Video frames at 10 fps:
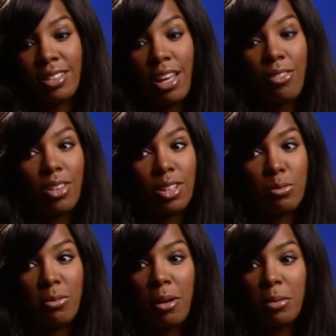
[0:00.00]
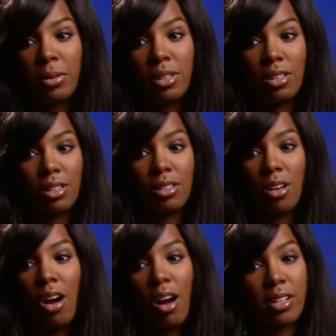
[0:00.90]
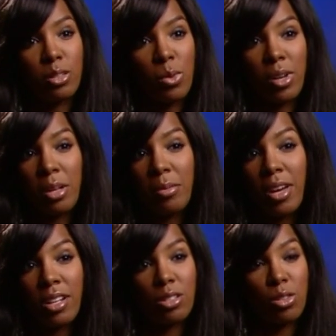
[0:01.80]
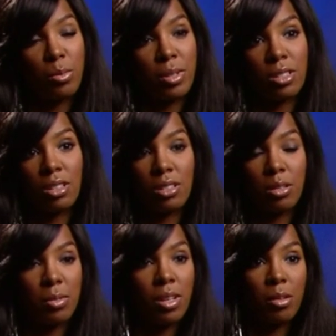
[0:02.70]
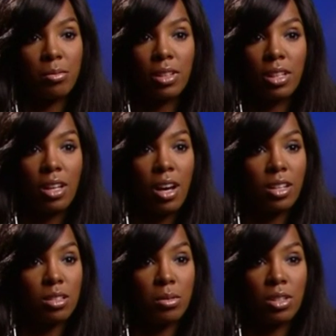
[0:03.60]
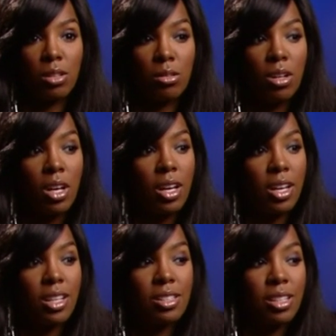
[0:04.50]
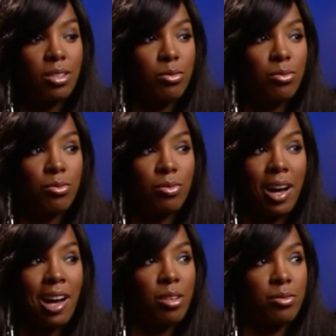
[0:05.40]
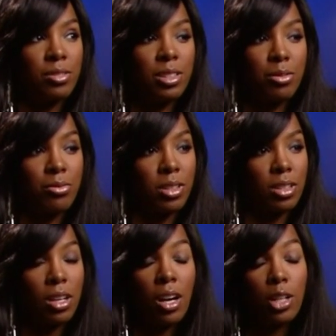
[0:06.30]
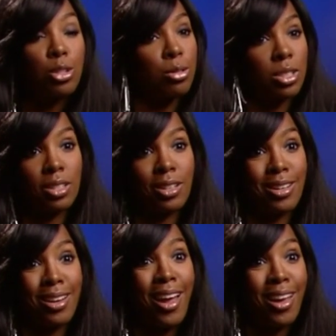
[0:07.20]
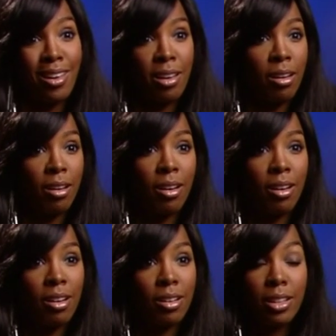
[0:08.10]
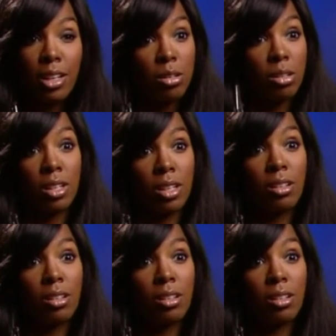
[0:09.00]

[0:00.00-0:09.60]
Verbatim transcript: David is probably the hardest working man in show business, to be completely honest with you. He's in five different countries in a day, literally.